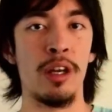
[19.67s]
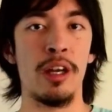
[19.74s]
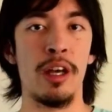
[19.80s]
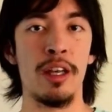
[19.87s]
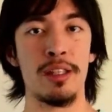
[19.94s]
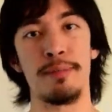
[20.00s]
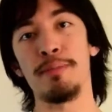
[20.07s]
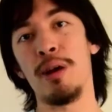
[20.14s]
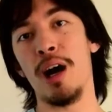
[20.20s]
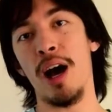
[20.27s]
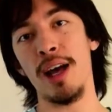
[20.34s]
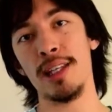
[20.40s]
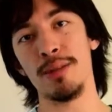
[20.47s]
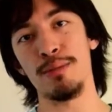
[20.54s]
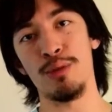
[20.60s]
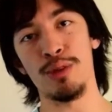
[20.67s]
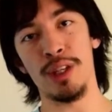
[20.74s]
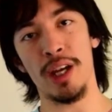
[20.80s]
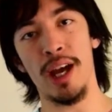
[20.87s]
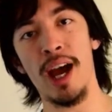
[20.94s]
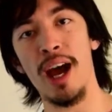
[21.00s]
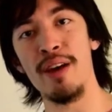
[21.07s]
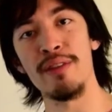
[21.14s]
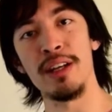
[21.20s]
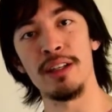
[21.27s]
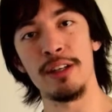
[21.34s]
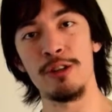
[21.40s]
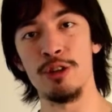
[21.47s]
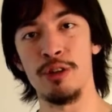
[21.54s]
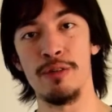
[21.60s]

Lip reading: is it possible to have an electric